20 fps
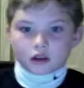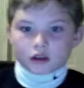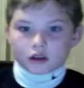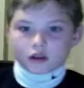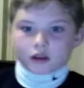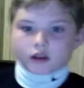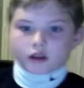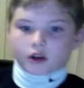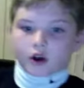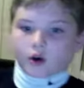
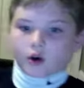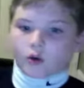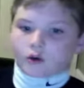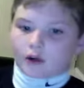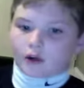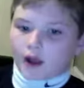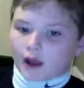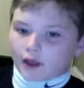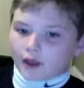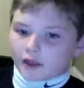You know what
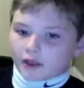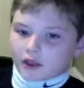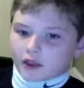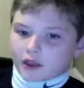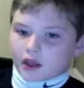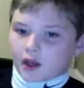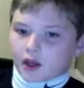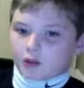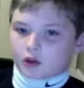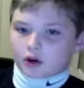I
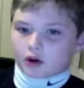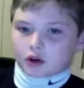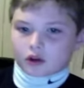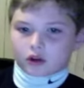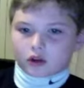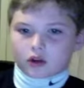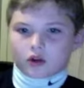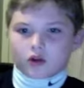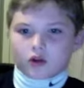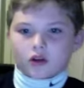think I want to
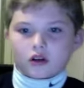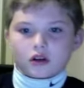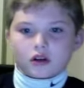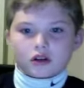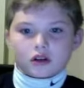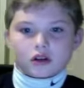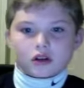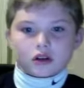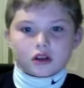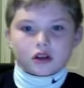do?
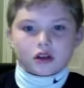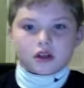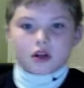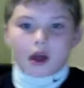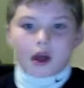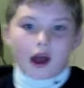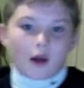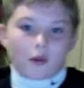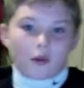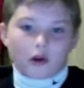
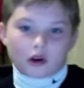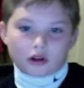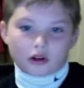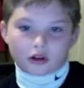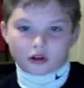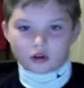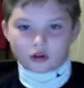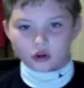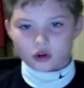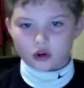I want to
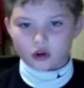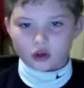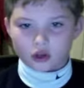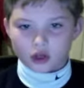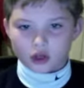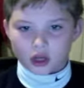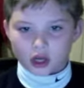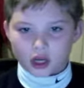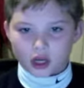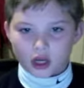turn
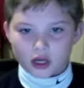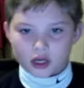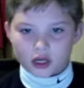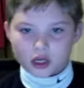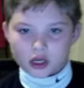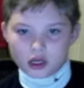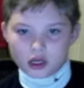on